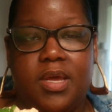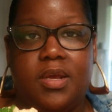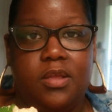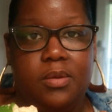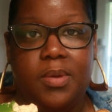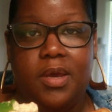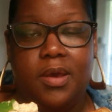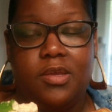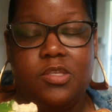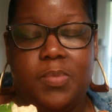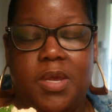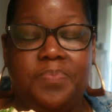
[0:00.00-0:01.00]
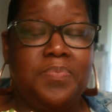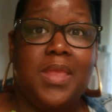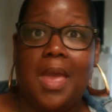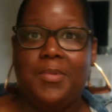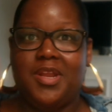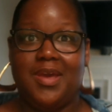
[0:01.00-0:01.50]
Gotta clean my house, but
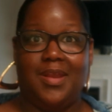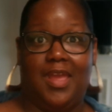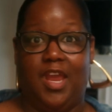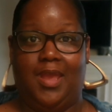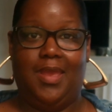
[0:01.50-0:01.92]
I'm gonna cut it here.